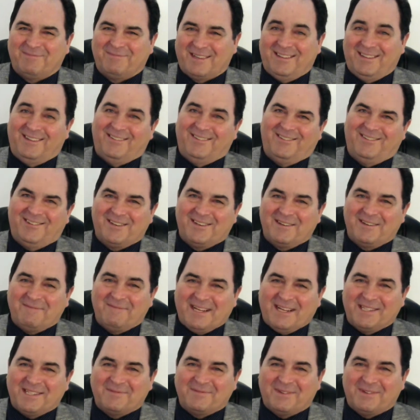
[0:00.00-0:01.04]
we'll
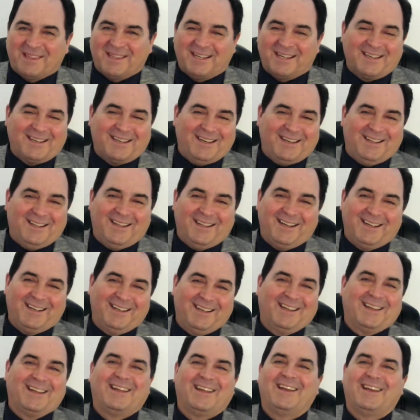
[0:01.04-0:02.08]
commence with the killing.
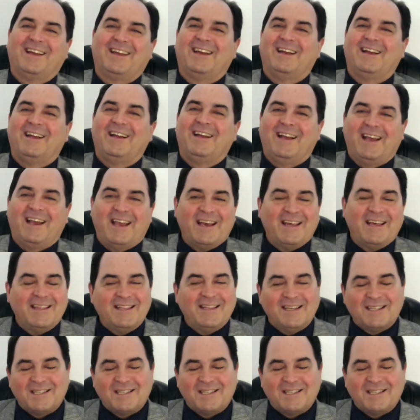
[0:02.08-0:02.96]
And